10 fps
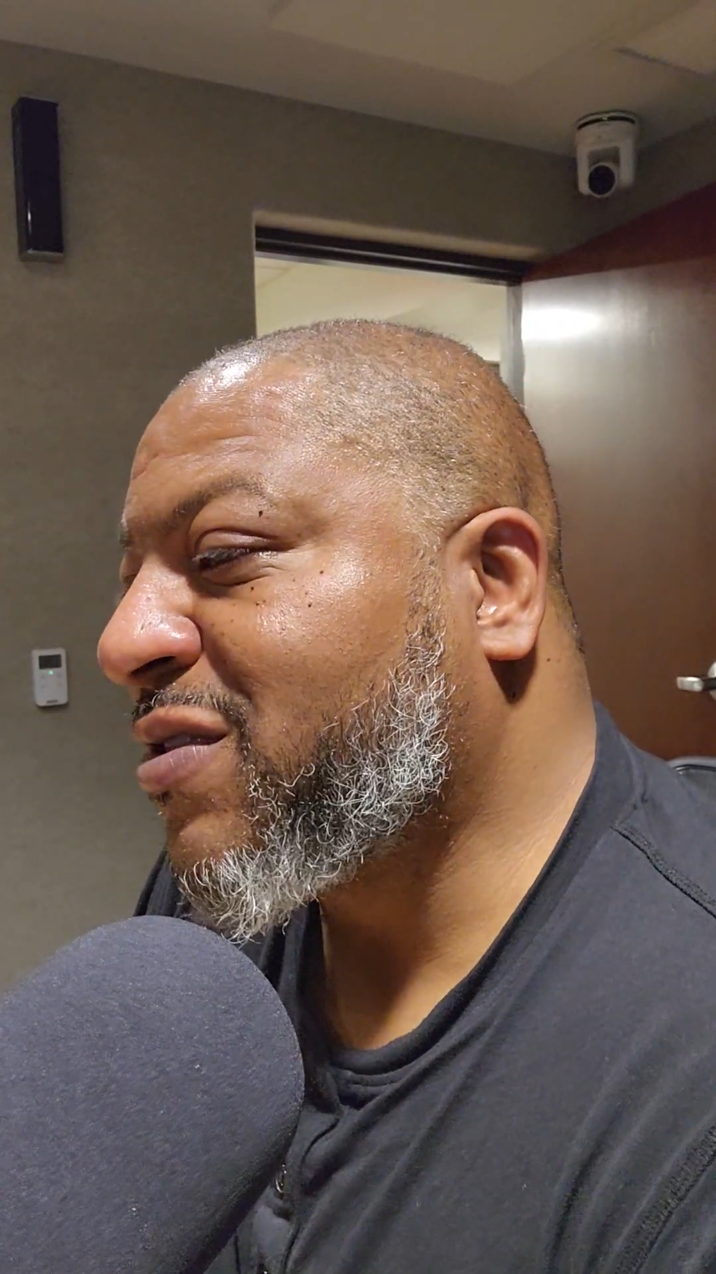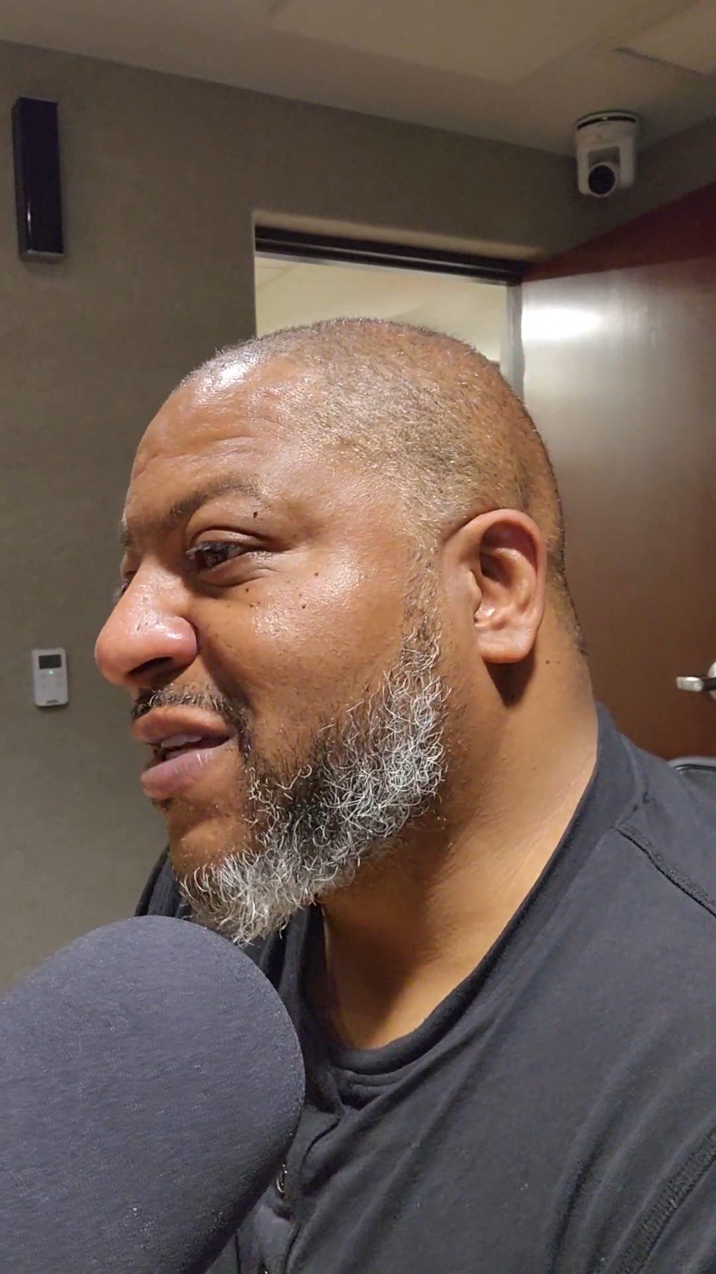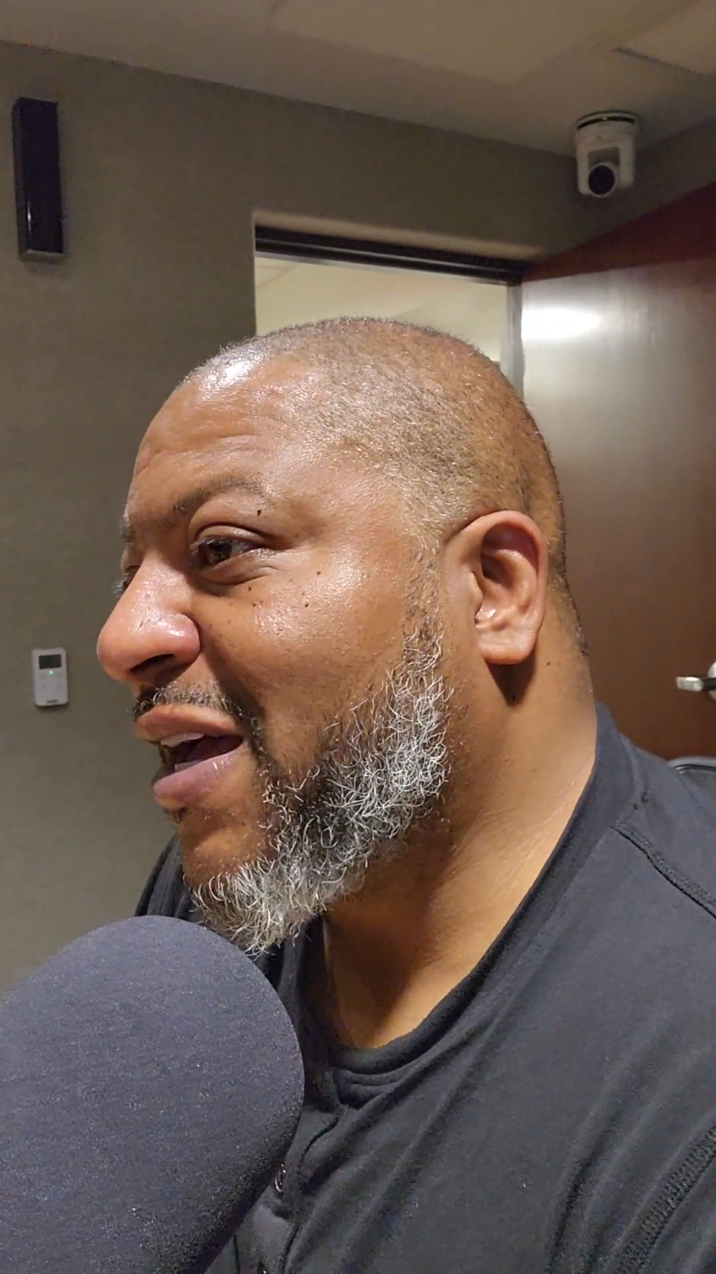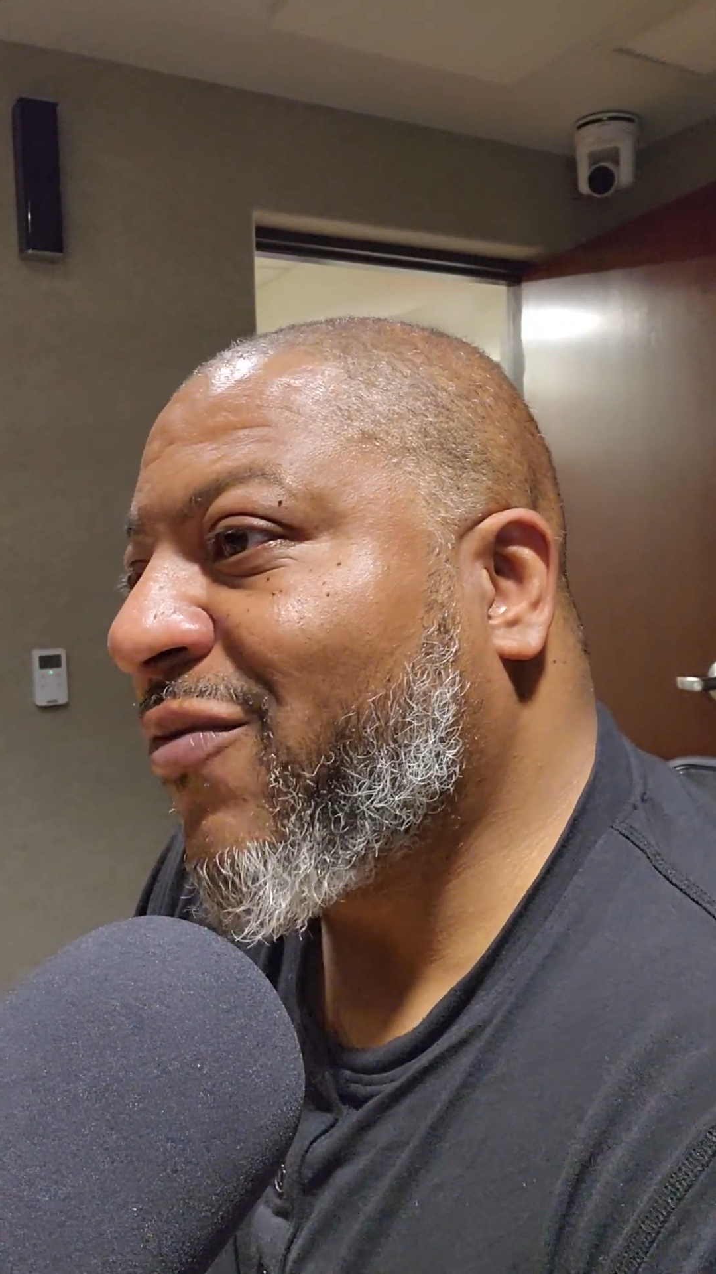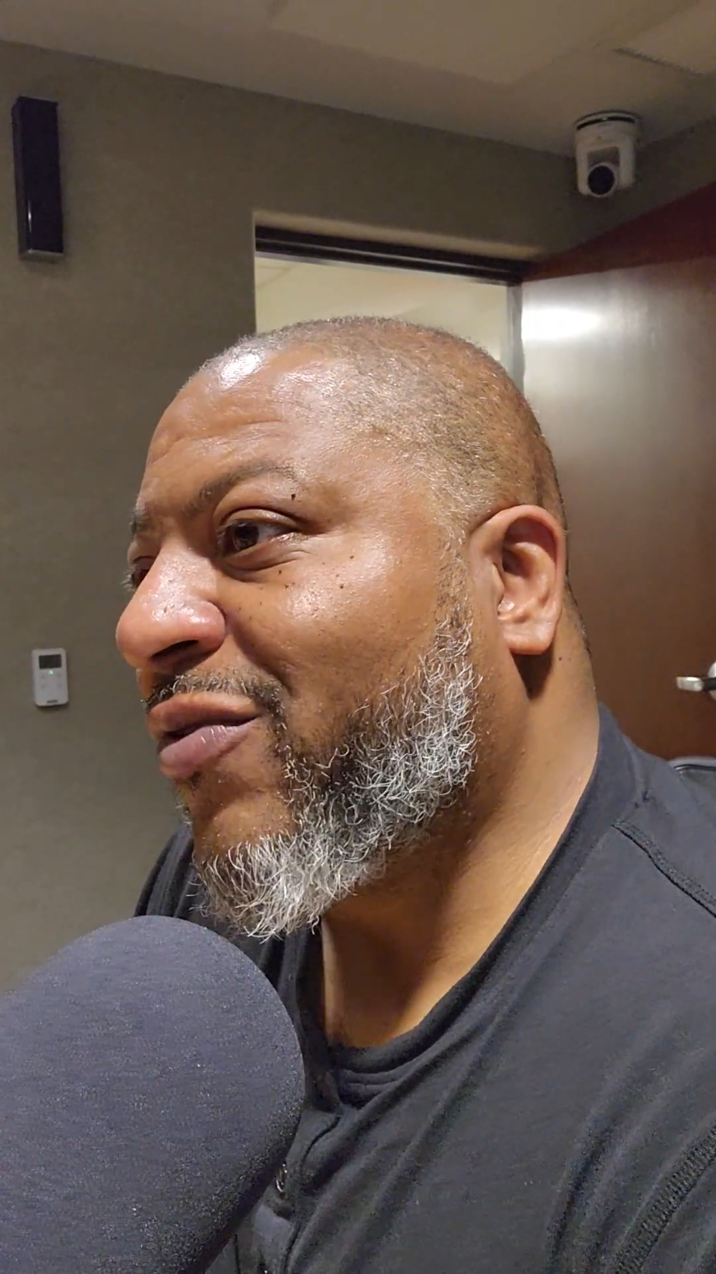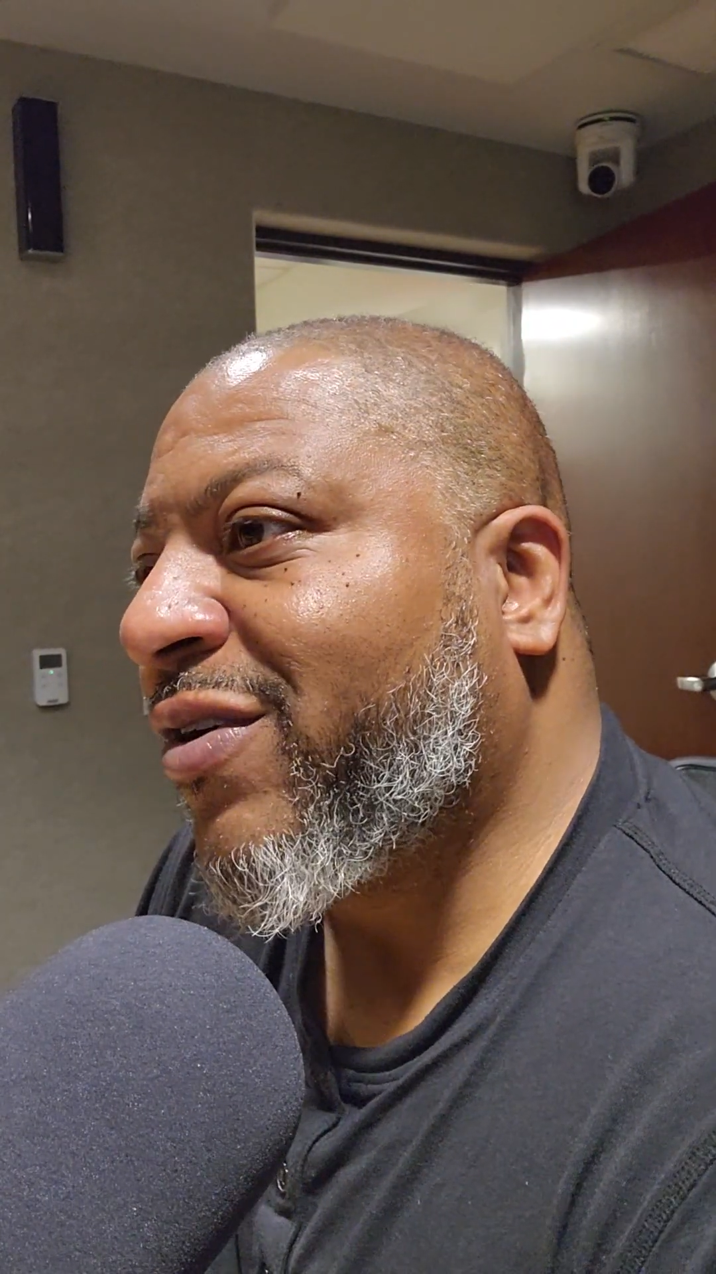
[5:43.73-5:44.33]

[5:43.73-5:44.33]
not one